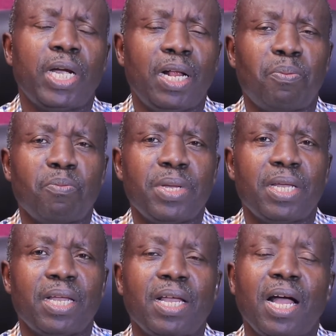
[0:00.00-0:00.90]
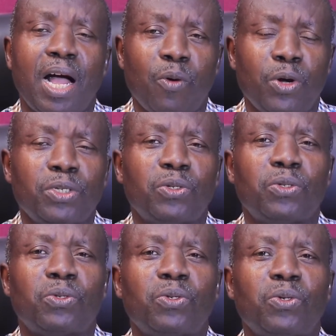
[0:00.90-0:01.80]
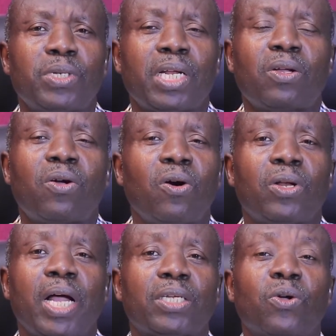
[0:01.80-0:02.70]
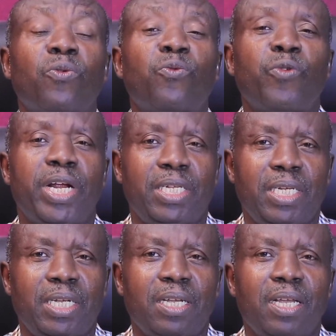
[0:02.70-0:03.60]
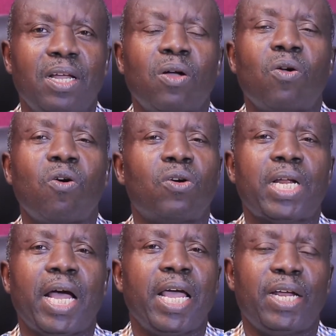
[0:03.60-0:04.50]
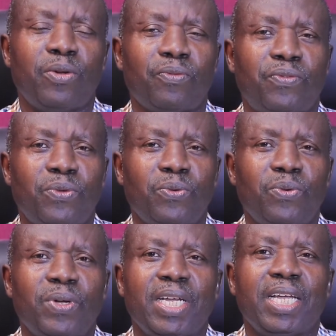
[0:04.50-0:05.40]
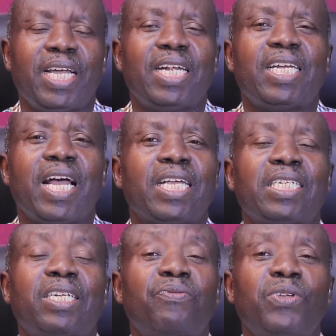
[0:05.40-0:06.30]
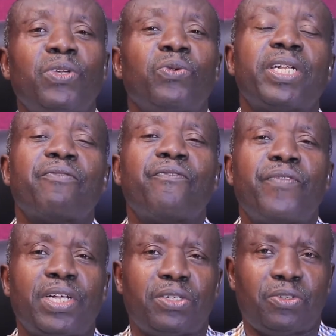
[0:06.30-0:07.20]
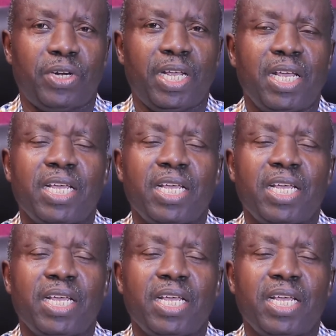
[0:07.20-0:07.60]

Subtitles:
help me? I want you to know that God has already gone ahead of you and he has given you the victory.